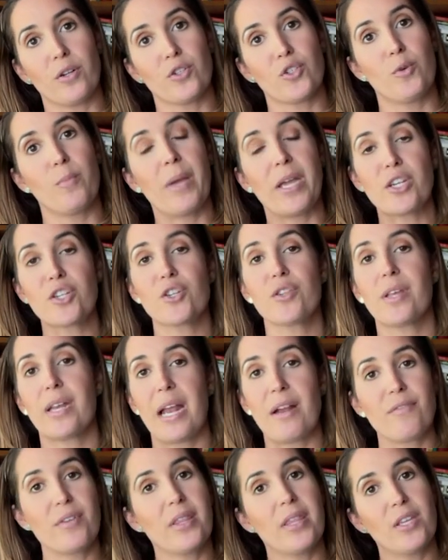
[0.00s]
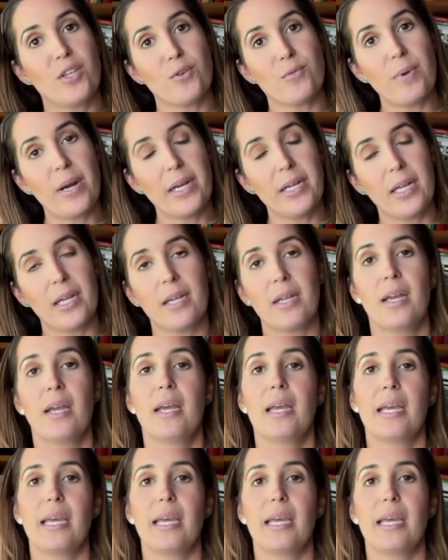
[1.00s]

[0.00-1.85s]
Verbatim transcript: So make sure that everything you're writing